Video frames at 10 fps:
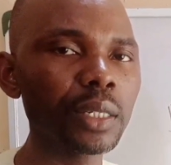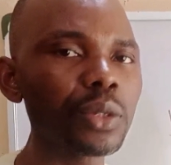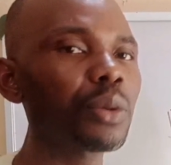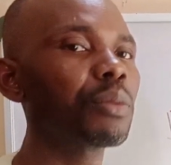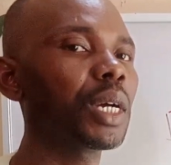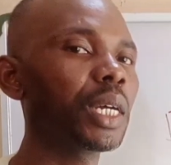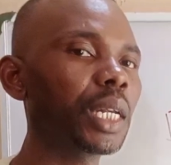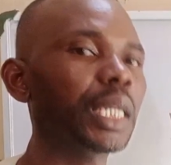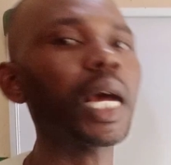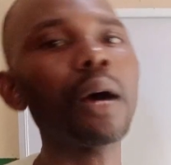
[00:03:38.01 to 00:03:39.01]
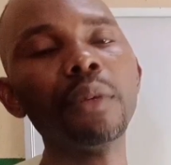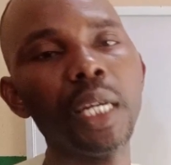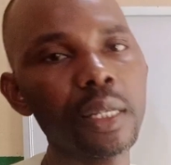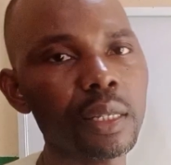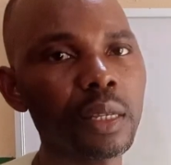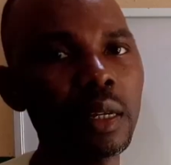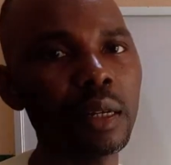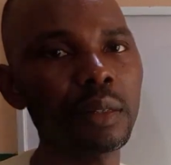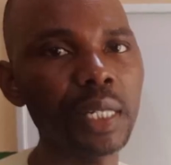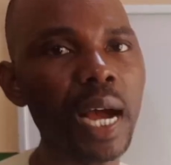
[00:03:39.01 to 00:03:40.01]
So now let's
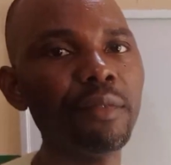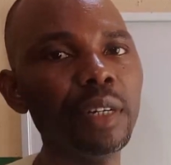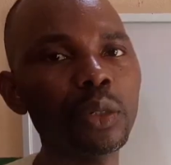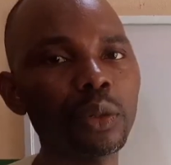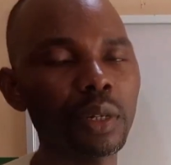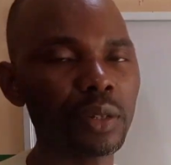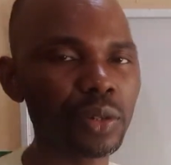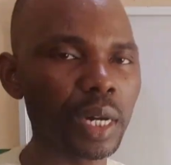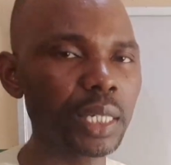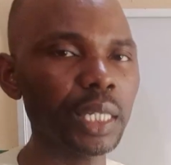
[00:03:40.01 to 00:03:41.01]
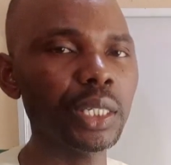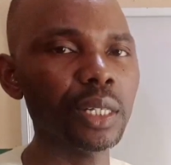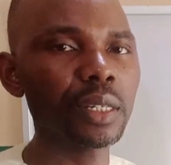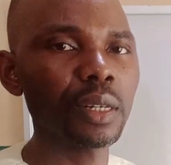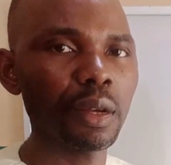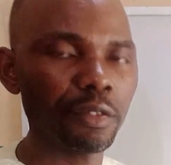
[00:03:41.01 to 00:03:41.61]
dive into the strategies